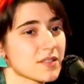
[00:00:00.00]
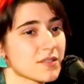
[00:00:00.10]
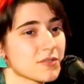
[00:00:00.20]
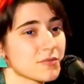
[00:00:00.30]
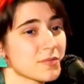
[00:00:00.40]

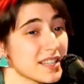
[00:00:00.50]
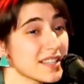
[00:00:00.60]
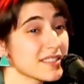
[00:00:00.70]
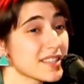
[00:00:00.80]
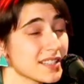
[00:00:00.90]
really
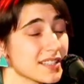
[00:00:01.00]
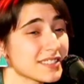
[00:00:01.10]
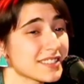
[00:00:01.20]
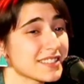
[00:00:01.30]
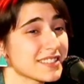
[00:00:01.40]
the
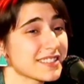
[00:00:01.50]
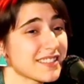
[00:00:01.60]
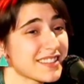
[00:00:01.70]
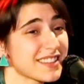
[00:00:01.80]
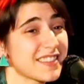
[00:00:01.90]

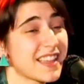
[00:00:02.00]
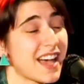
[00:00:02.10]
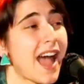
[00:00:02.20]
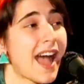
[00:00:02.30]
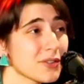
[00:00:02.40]

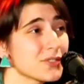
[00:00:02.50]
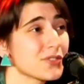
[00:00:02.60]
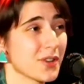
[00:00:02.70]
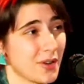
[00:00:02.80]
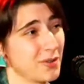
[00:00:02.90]
house
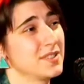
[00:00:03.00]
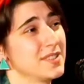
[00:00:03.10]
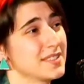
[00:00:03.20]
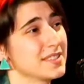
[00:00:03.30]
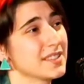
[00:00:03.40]

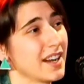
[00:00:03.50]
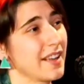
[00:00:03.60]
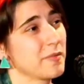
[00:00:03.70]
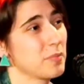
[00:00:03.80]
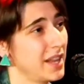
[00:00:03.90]
shows that
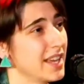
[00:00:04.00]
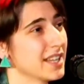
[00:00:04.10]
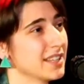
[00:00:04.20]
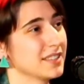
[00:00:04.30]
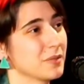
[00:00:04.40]
I've
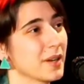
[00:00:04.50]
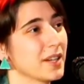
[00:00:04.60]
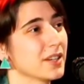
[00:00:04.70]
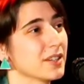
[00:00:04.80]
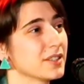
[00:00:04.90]
played, where
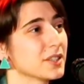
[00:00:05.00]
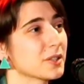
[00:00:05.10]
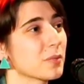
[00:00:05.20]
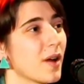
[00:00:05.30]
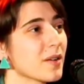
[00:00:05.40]
you're
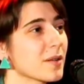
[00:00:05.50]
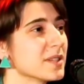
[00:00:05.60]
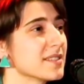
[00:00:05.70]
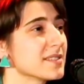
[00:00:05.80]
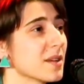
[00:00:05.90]
welcomed
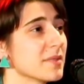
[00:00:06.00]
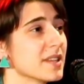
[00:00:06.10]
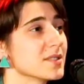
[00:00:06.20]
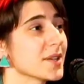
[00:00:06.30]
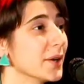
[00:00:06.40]
into
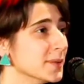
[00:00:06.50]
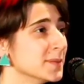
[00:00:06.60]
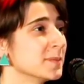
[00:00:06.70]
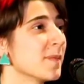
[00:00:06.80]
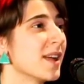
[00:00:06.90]
somebody's
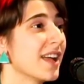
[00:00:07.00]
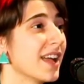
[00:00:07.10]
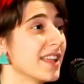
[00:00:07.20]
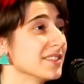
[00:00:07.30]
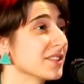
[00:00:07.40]
home,
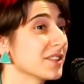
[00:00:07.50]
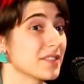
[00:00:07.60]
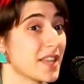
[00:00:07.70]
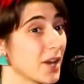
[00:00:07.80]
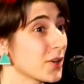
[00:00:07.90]
and
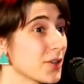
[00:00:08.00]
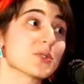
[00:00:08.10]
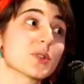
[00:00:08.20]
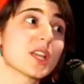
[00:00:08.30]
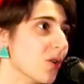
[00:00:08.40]
they are
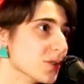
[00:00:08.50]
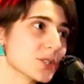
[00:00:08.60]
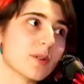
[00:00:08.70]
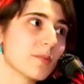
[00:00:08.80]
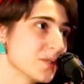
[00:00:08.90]
usually also
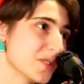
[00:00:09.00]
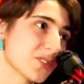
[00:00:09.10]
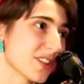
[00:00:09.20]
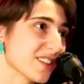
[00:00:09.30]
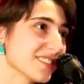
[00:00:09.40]
a musician,